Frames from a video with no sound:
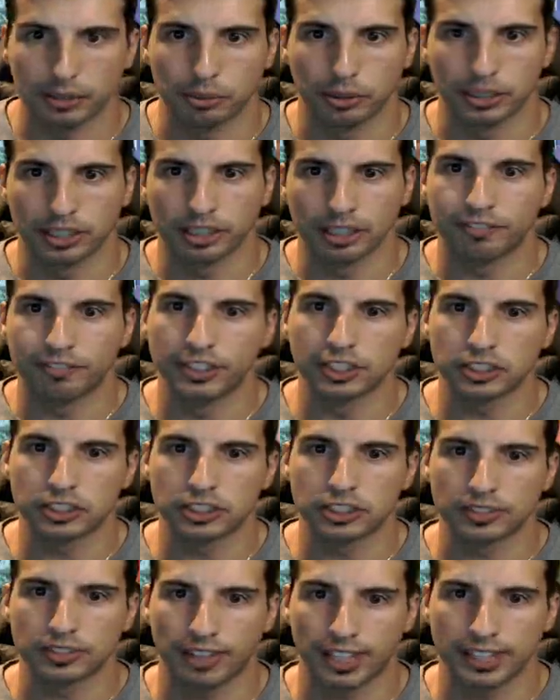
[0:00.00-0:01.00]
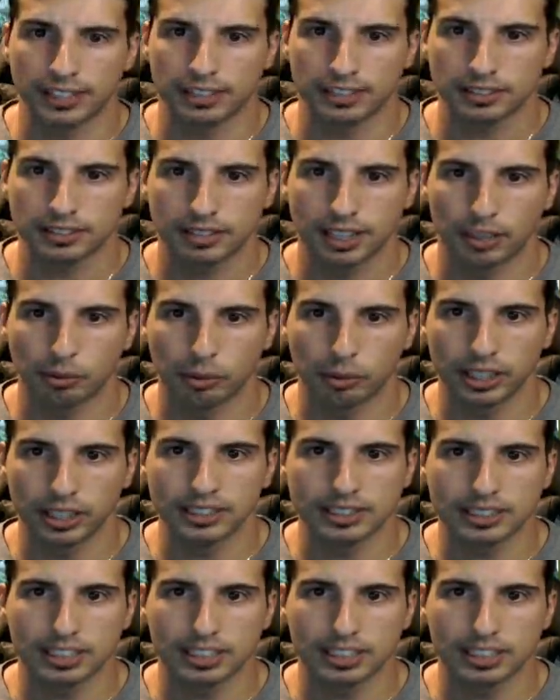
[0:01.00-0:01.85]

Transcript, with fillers: We're gonna finish this fight and we're gonna see